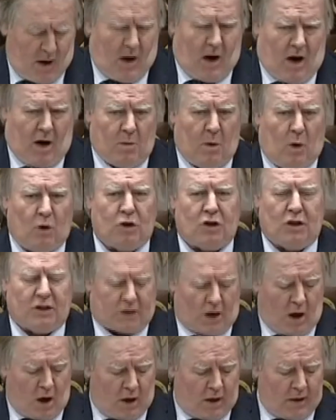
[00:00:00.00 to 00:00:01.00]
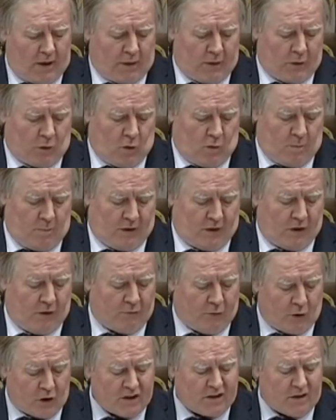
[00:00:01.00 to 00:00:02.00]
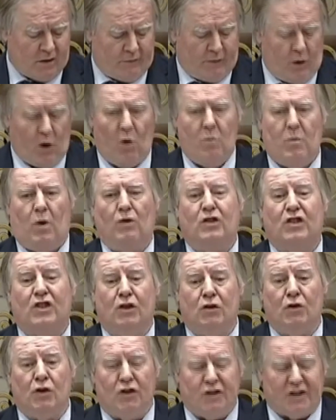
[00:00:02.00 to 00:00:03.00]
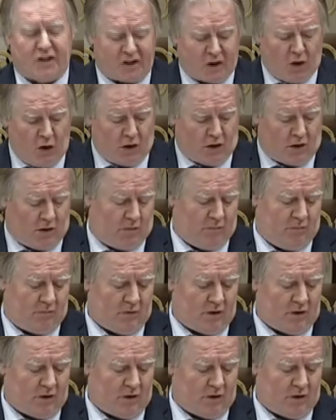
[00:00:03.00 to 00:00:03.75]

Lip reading: Our motion is calling on the government first and foremost to consult,